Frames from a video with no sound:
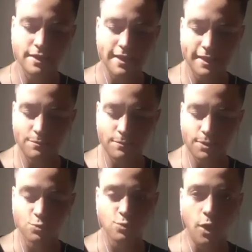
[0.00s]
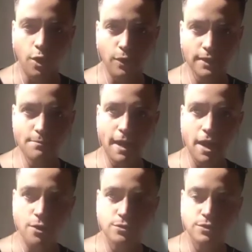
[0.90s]
that can be wrong
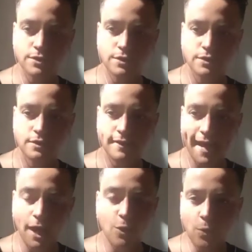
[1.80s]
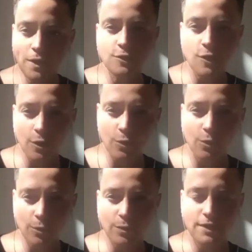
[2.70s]
about how we know
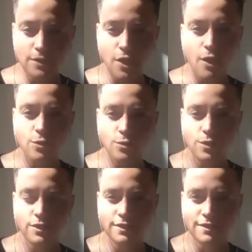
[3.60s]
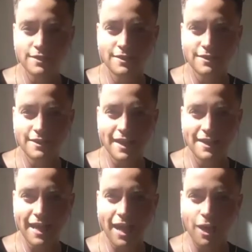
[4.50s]
what we know,
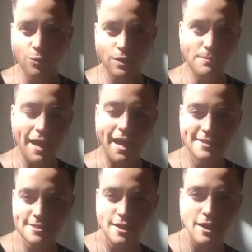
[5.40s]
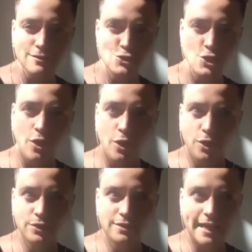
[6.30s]
and how we pass knowledge
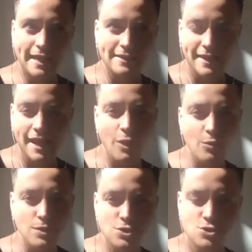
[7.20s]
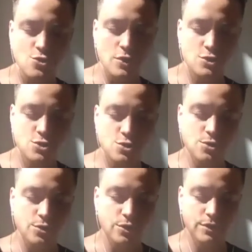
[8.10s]
on, and like how we
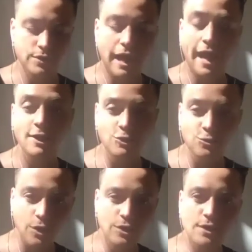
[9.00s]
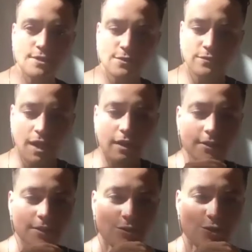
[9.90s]
structure hierarchies of
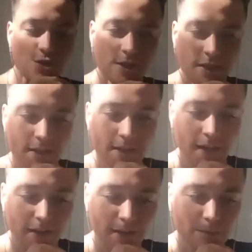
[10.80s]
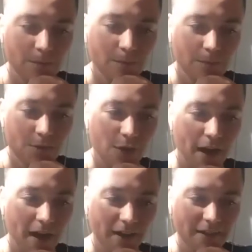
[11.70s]
knowledge. So
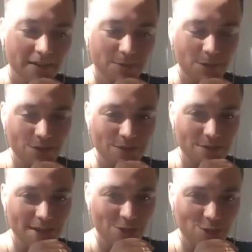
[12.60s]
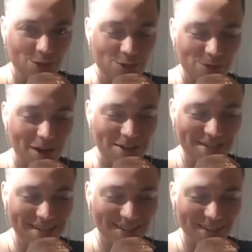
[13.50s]
I, especially as a Sagittarius
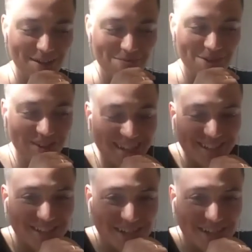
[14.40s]
rising, I'm really looking